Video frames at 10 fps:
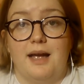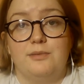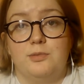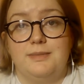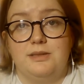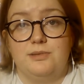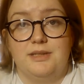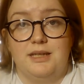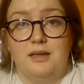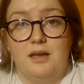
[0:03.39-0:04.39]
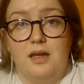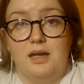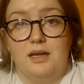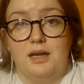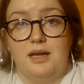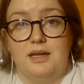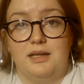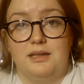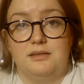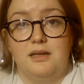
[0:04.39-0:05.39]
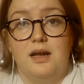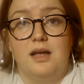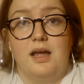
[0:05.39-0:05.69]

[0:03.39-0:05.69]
I will be doing an